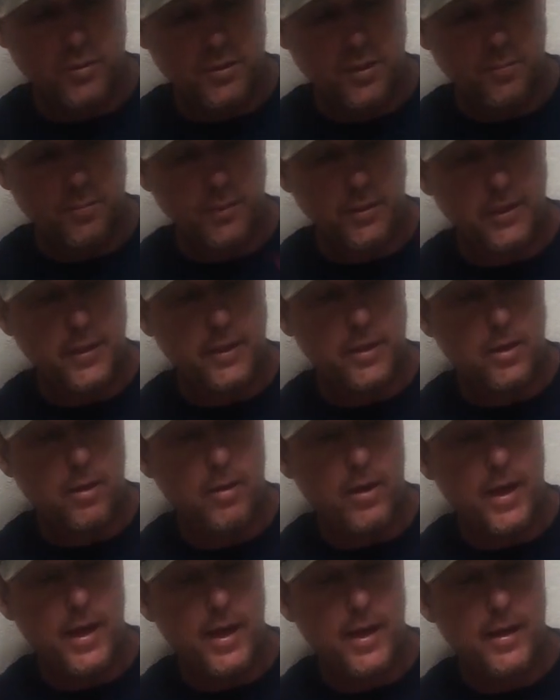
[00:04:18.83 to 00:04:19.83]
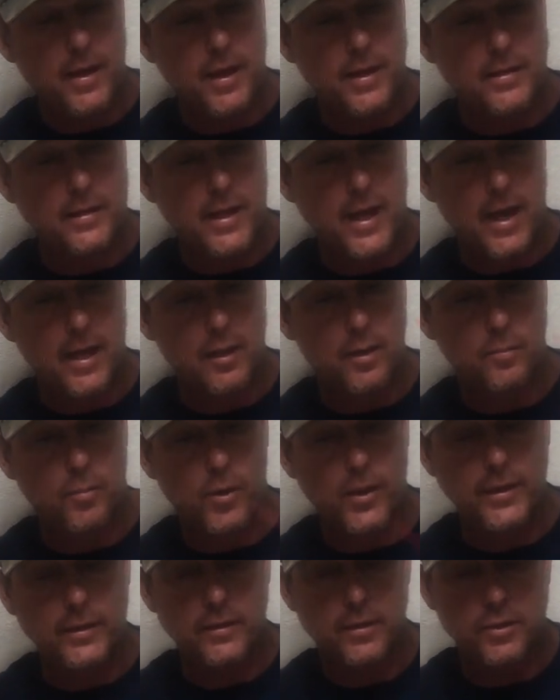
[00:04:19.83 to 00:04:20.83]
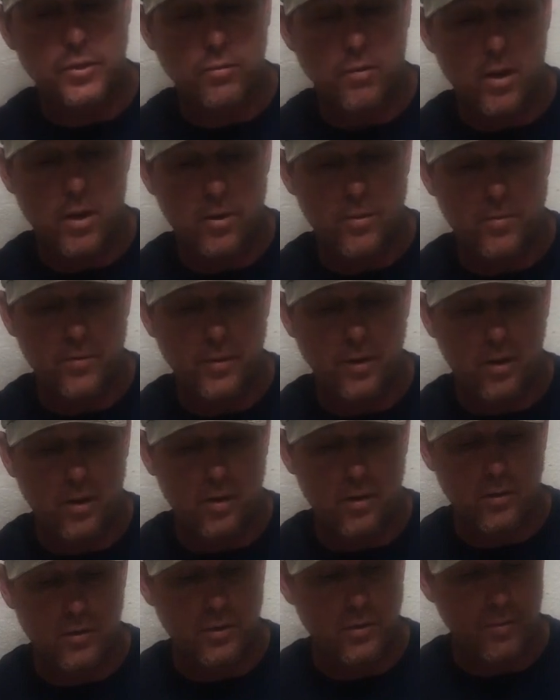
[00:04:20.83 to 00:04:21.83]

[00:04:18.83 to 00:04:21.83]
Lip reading: simply go ahead and calibrate the drone, all